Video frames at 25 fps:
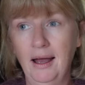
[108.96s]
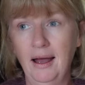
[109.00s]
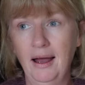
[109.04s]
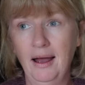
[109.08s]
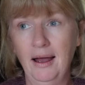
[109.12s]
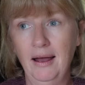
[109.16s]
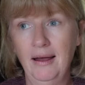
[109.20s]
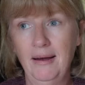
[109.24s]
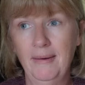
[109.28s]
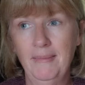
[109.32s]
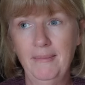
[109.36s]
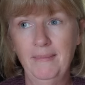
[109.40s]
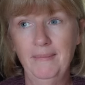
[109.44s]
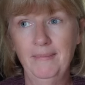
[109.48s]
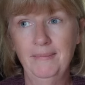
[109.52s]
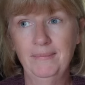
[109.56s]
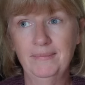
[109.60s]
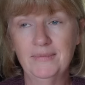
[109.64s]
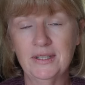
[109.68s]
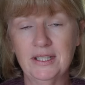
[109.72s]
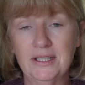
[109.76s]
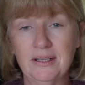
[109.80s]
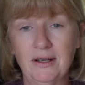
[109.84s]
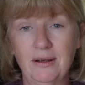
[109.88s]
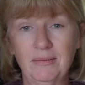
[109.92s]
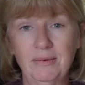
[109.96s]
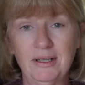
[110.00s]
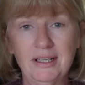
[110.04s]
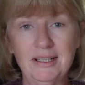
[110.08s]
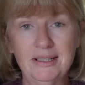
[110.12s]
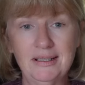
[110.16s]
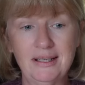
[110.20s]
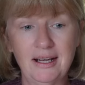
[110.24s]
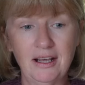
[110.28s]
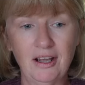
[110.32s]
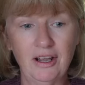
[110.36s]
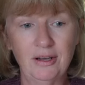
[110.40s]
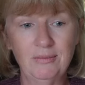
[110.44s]
So I'm going
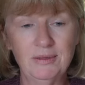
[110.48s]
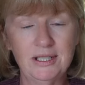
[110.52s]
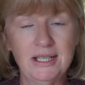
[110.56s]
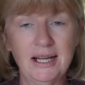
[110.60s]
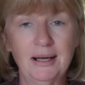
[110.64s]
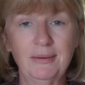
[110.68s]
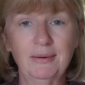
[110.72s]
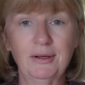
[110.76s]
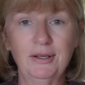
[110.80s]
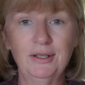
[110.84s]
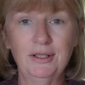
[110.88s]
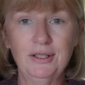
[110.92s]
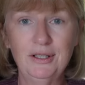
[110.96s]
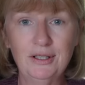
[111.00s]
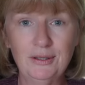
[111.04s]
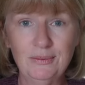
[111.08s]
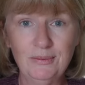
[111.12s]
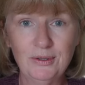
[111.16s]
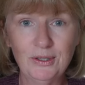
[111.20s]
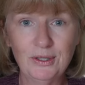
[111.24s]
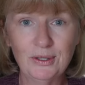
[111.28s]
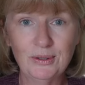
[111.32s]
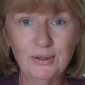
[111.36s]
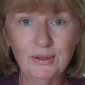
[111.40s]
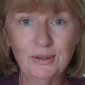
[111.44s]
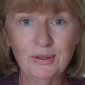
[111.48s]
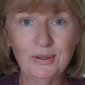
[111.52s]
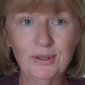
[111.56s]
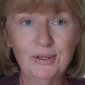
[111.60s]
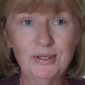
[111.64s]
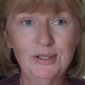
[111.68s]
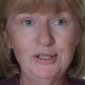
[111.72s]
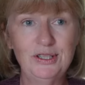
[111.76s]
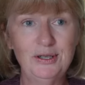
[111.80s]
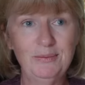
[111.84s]
to stay home today, I'm going to do some chores,